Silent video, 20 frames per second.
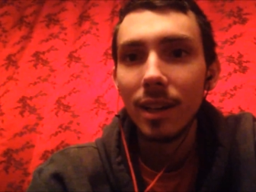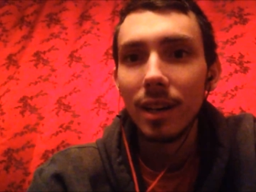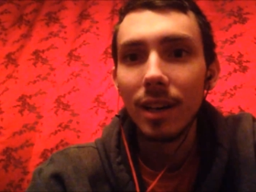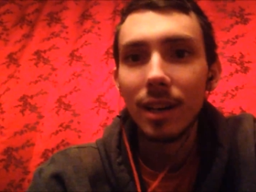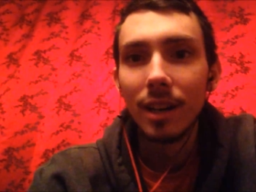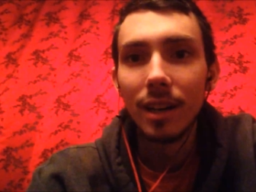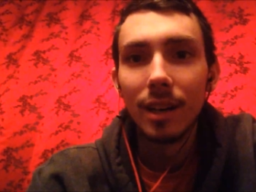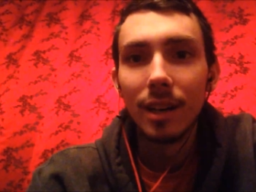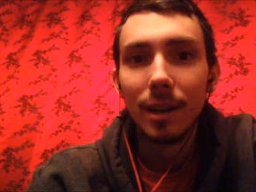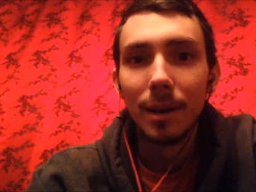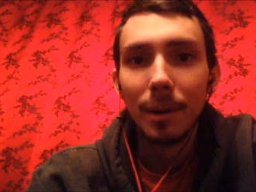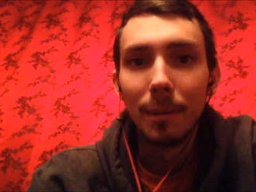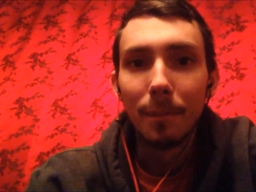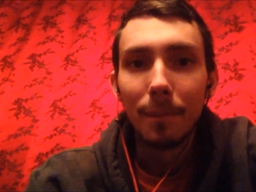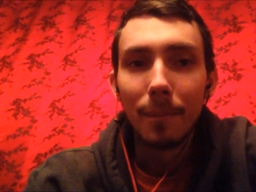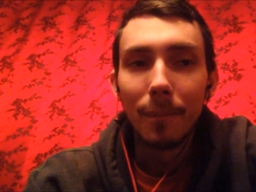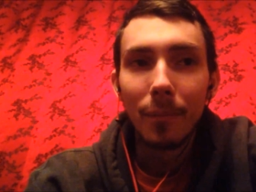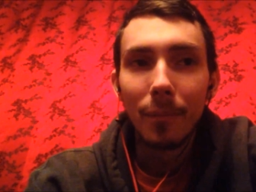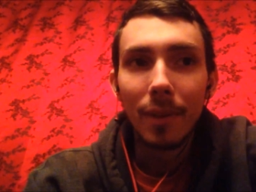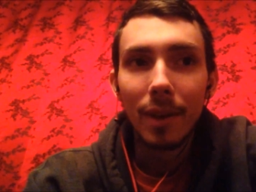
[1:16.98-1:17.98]
Uh,
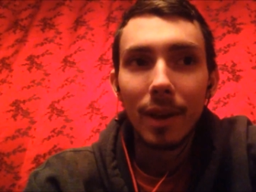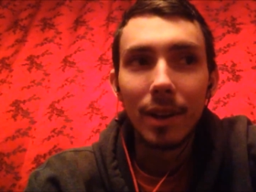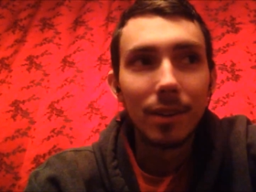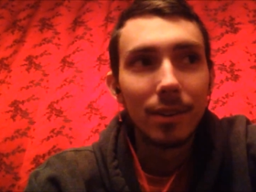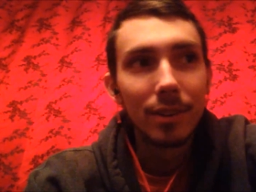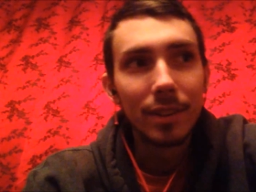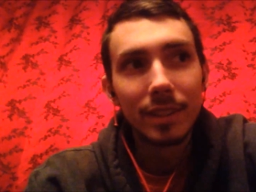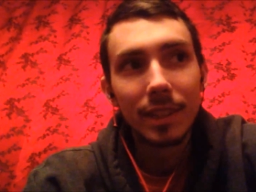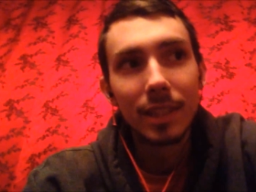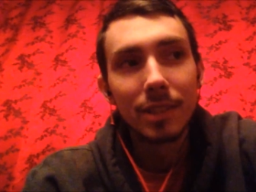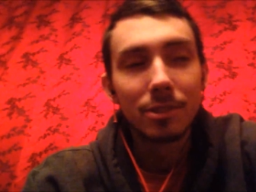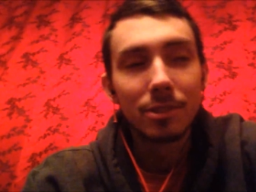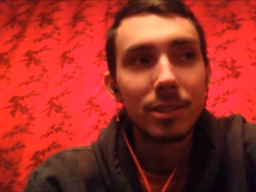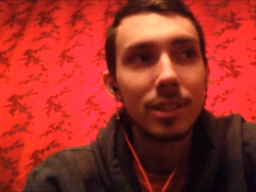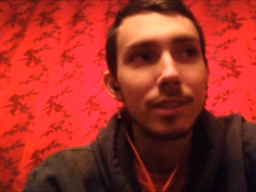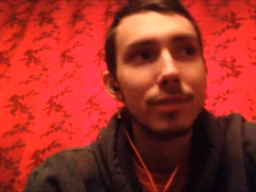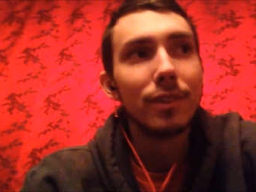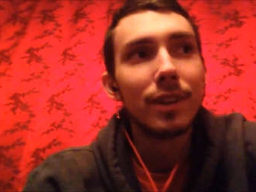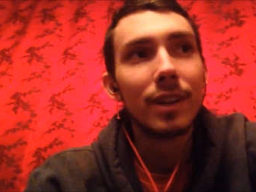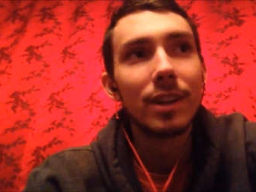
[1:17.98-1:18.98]
I don't think that's
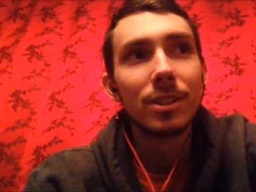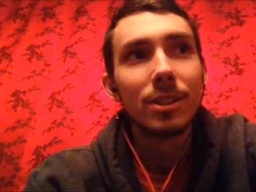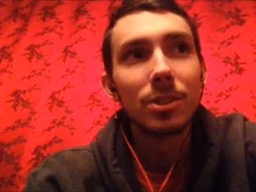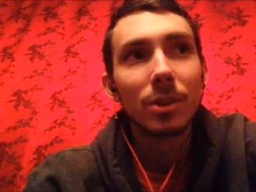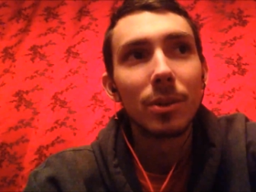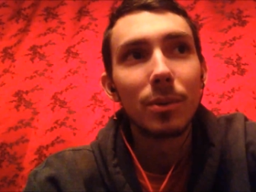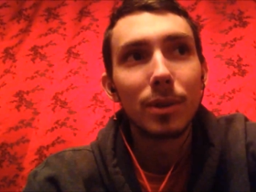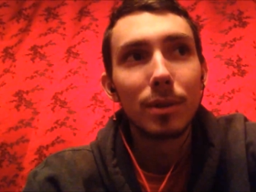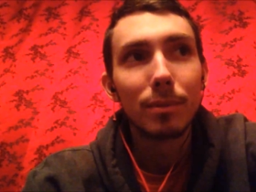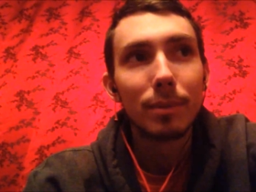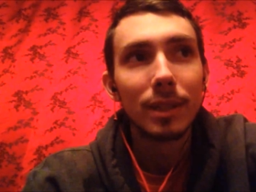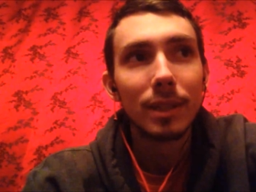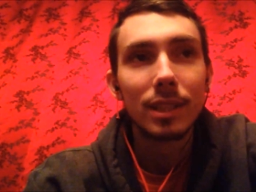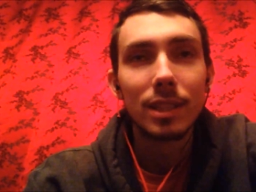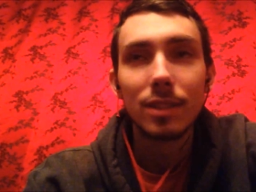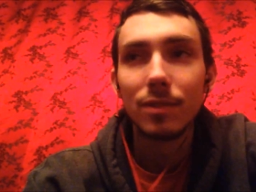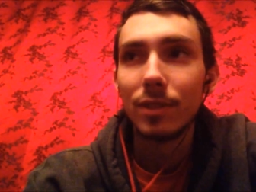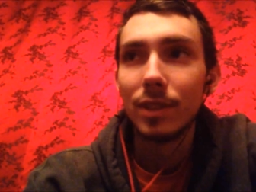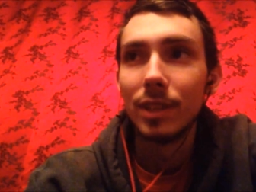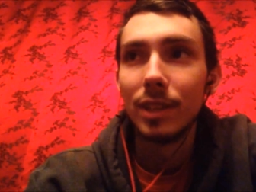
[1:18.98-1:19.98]
really fair, so I want to make
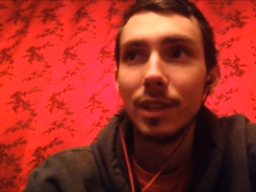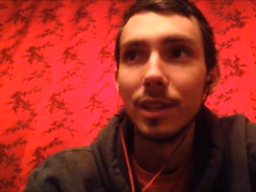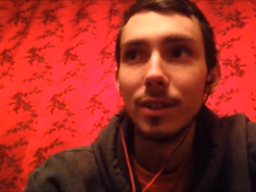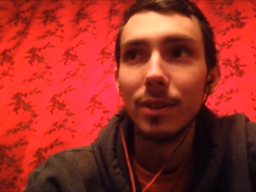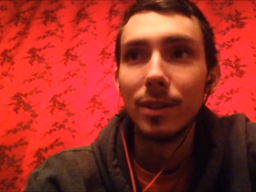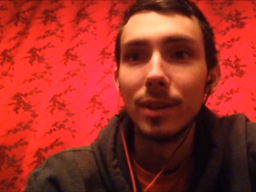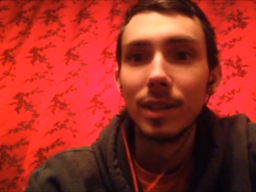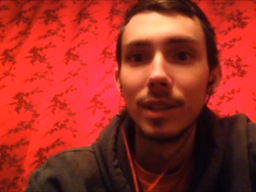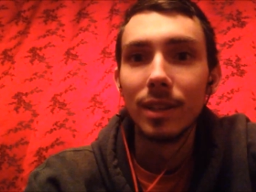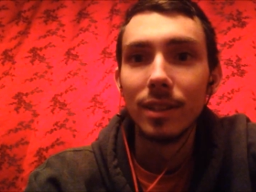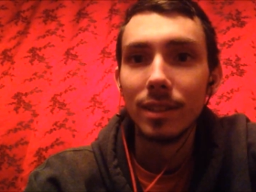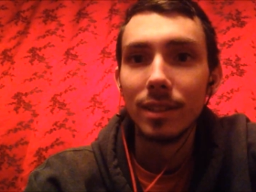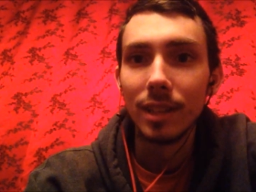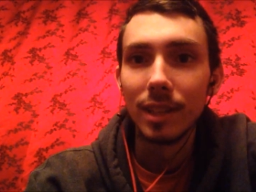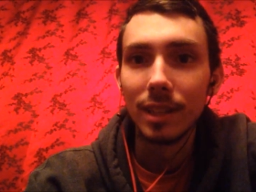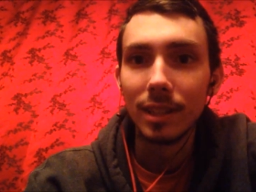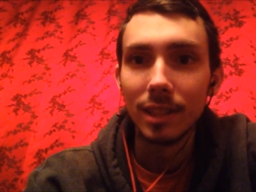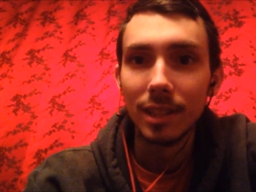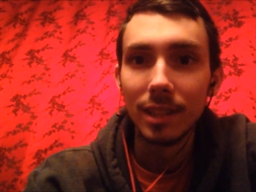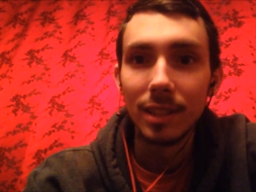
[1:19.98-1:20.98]
this video and
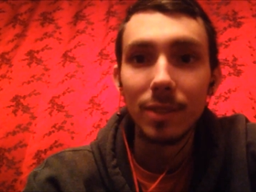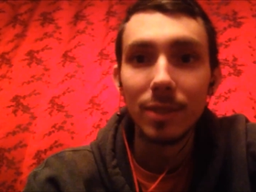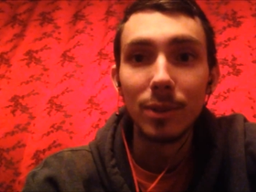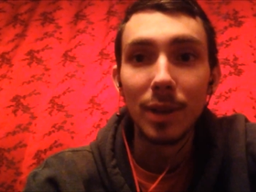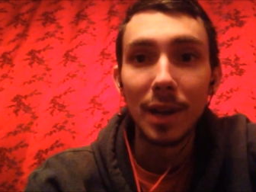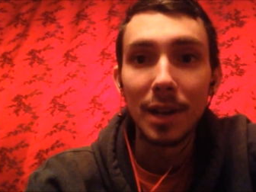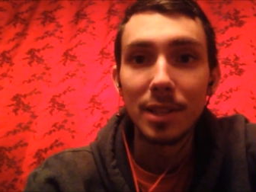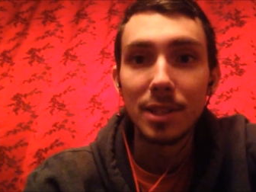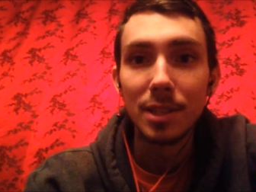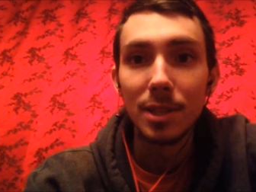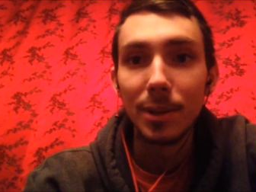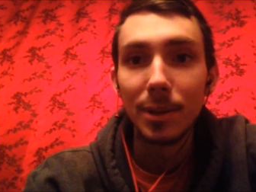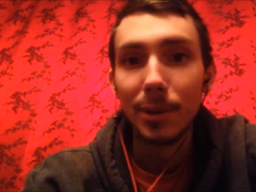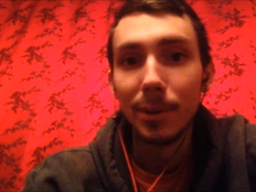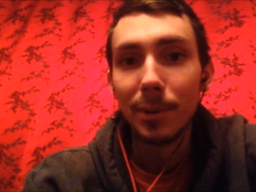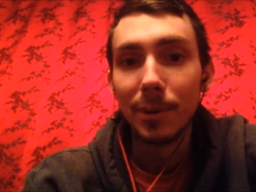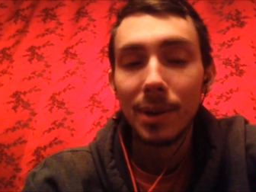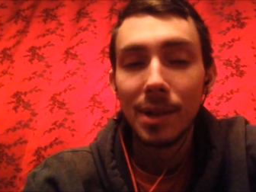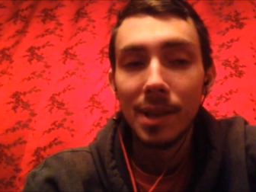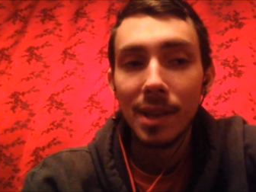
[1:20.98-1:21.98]
like let you guys
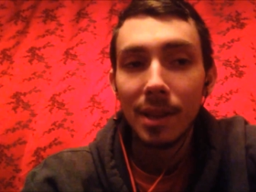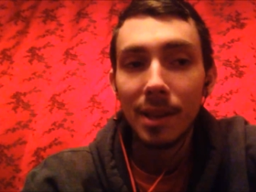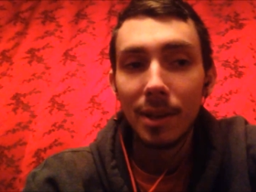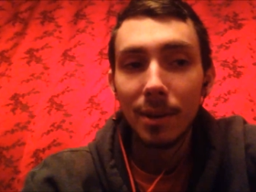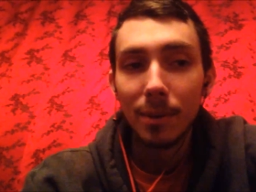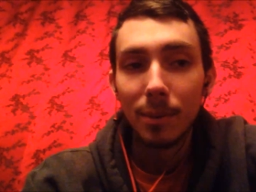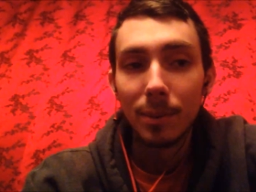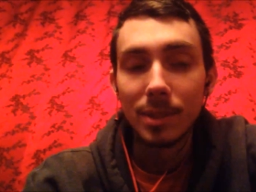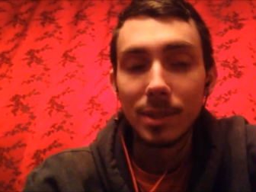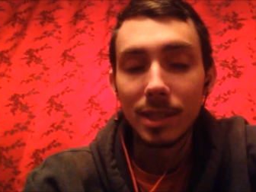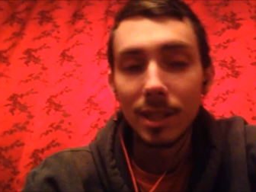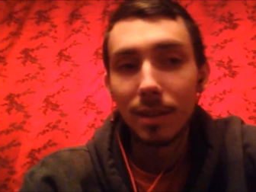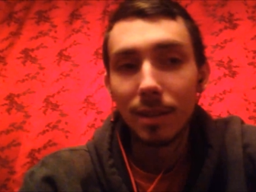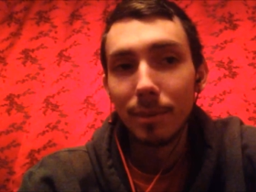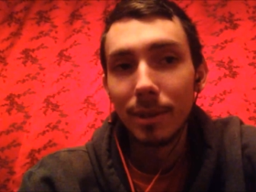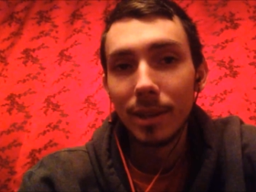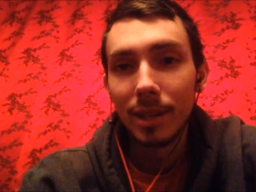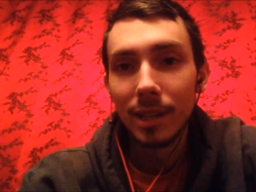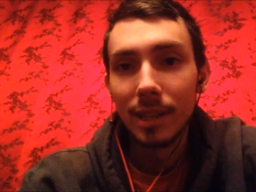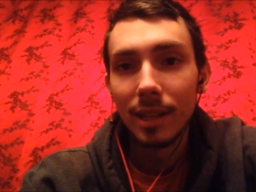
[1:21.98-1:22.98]
know what's going to
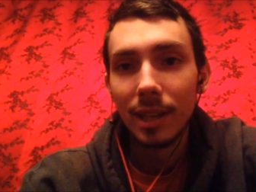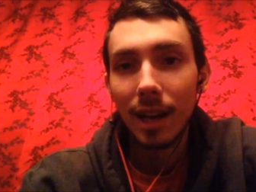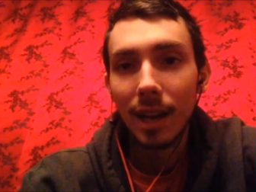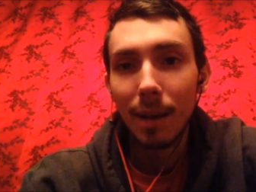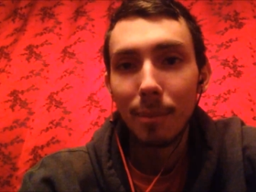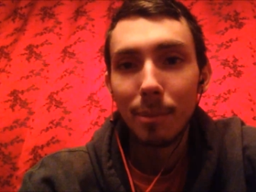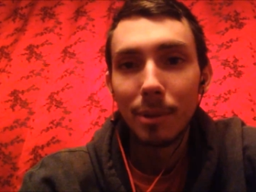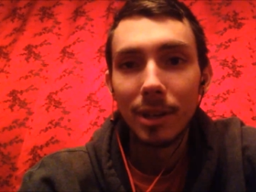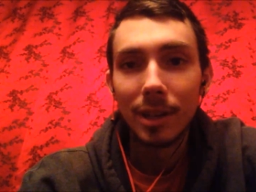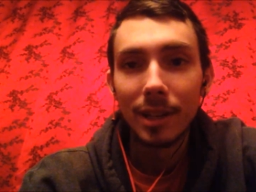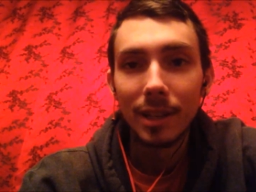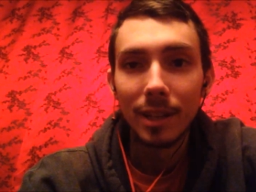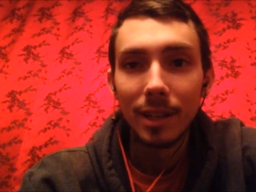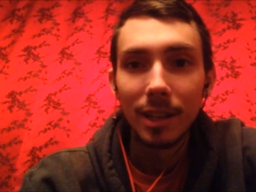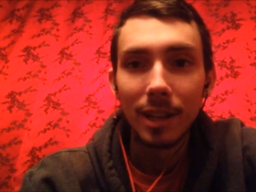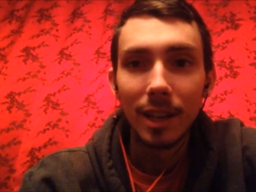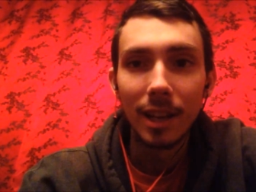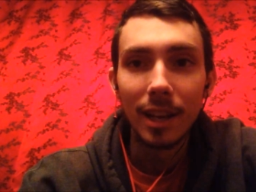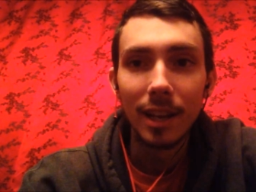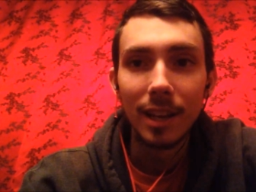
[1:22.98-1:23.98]
be
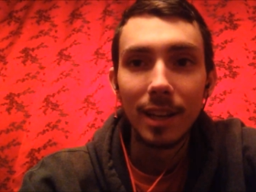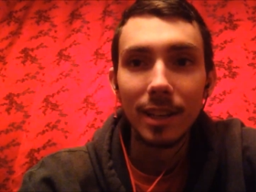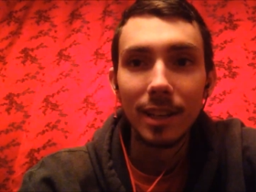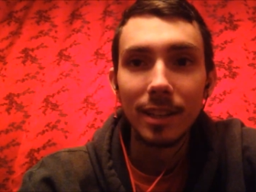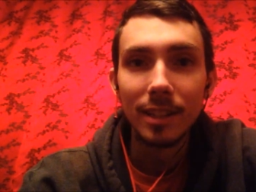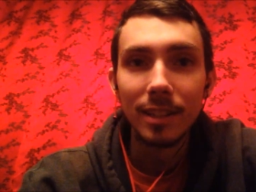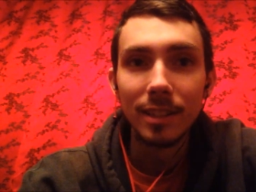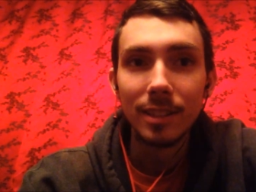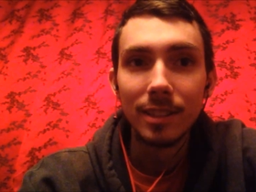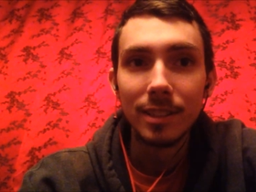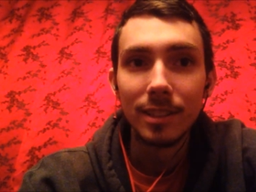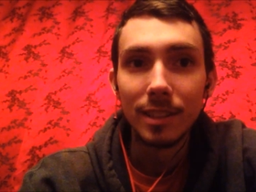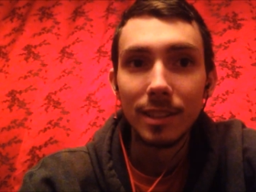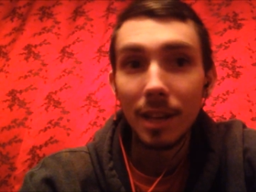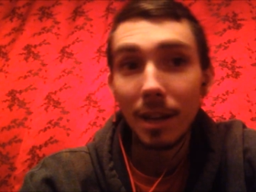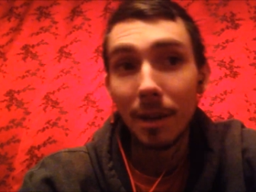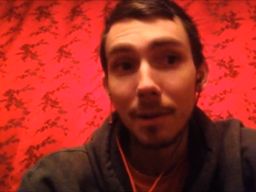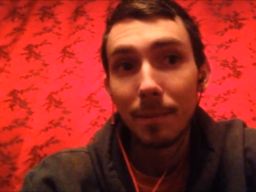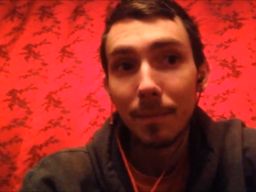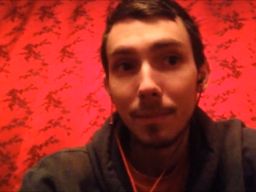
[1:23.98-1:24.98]
happening and
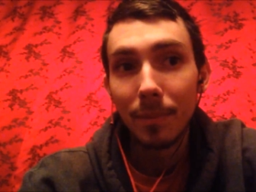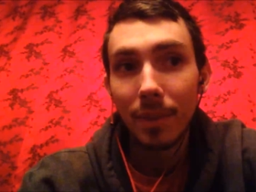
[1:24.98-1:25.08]
yeah.